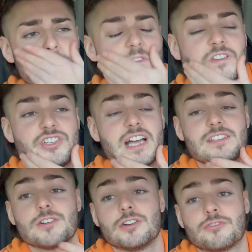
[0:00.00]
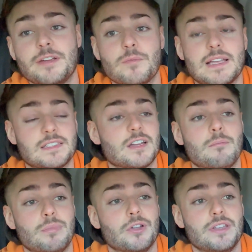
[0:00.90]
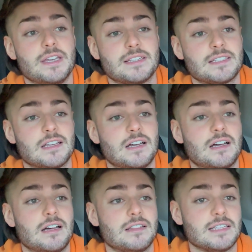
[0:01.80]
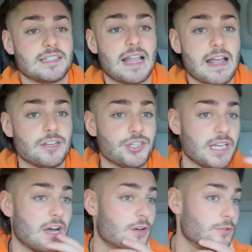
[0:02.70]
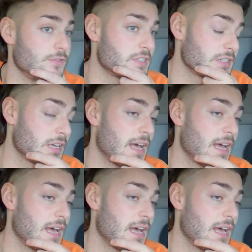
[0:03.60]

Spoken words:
She has got a green waste dump on this this land she owns.